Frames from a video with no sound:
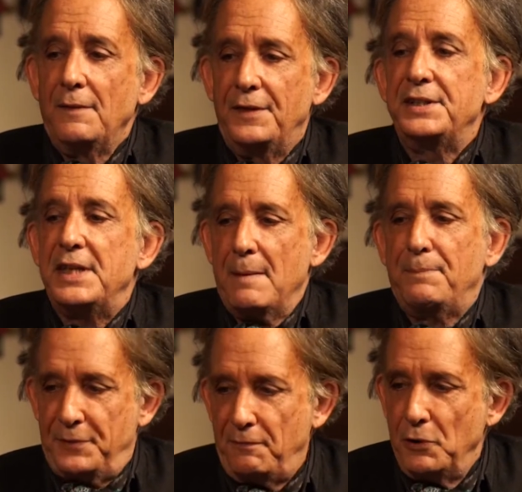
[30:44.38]
the
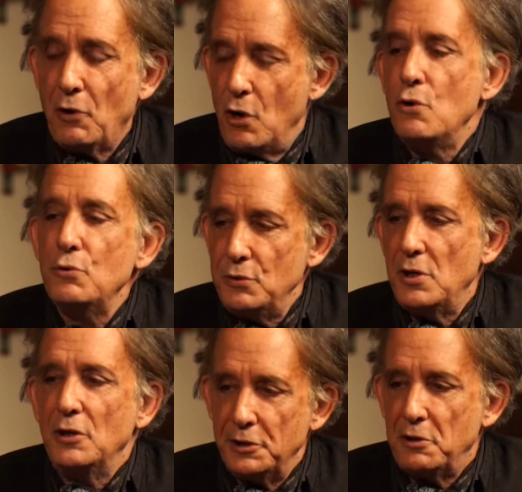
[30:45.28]
depth of your own
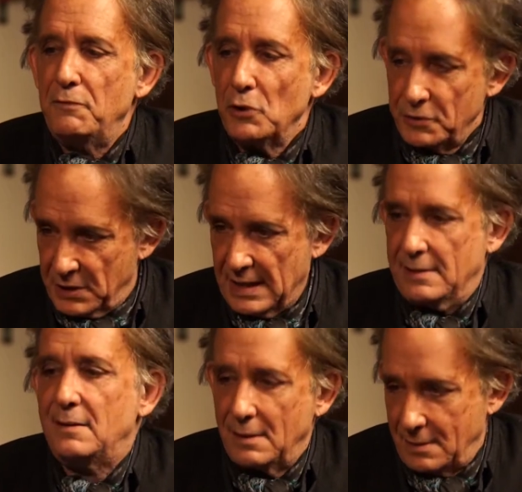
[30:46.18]
knowledge of your
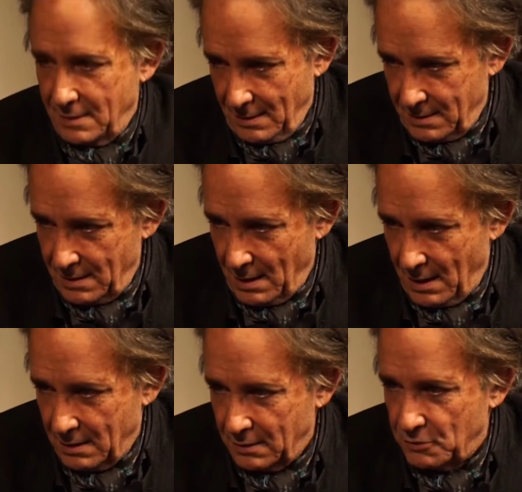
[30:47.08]
deathlessness
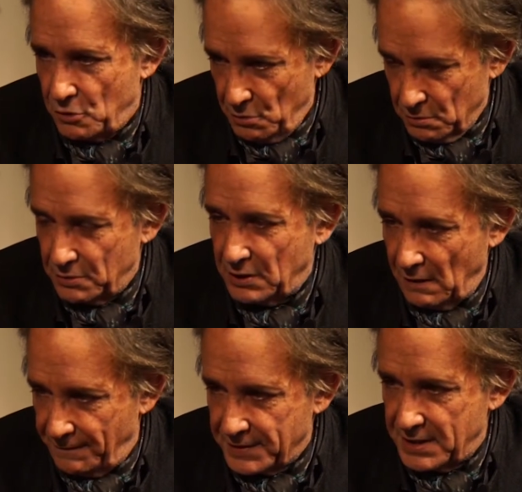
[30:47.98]
and the truth
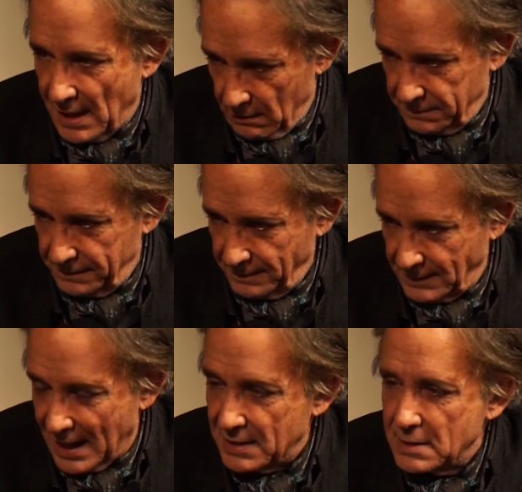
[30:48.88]
of the self.
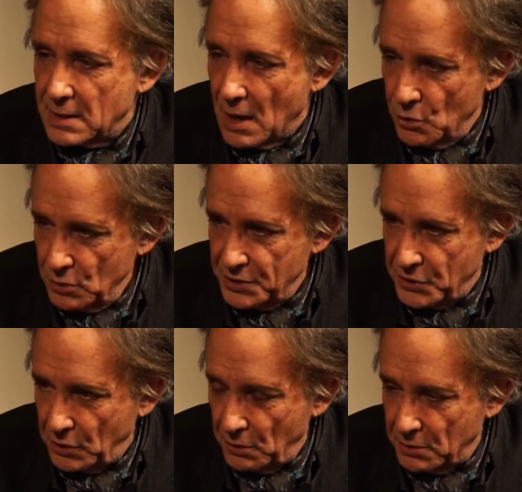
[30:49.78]
That is the only
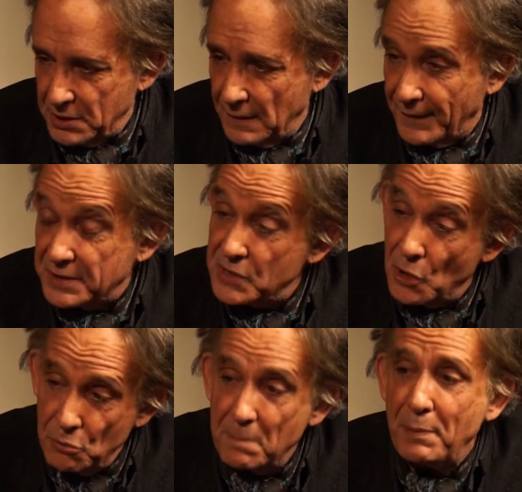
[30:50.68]
security, and that's the
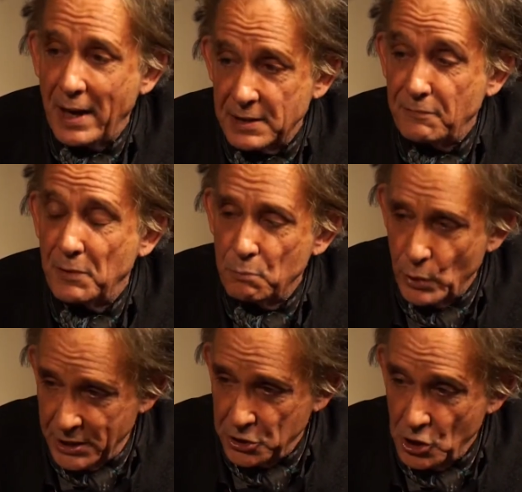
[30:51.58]
only place from
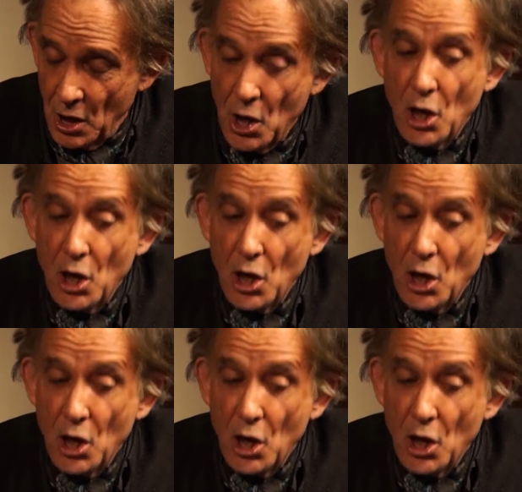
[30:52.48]
which